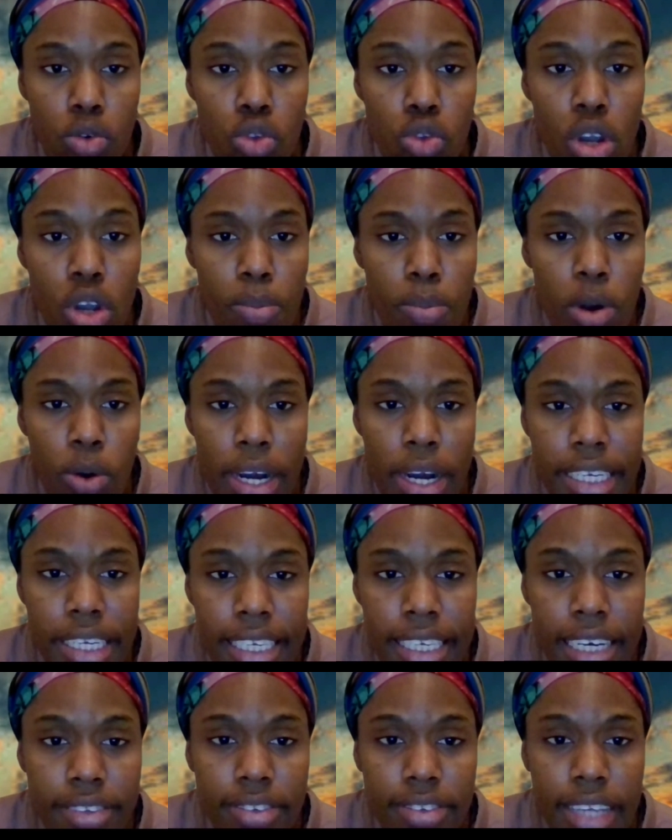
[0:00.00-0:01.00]
Number one,
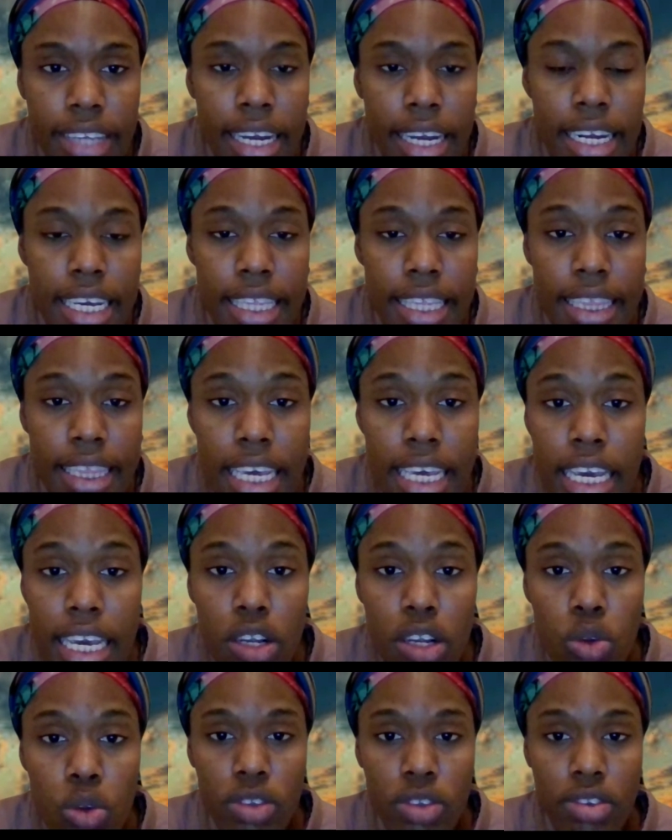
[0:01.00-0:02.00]
it can stand in
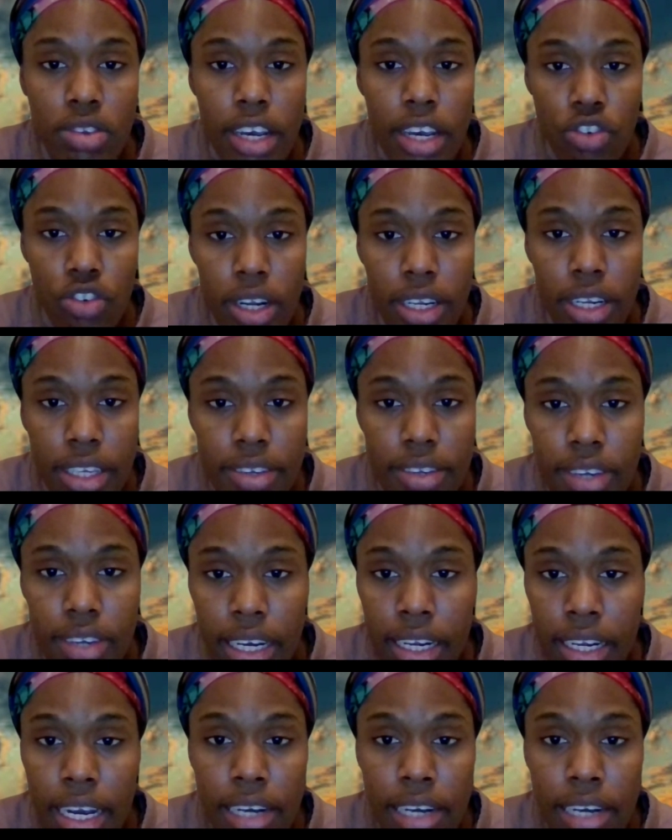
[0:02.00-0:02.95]
dealing with sexual desire,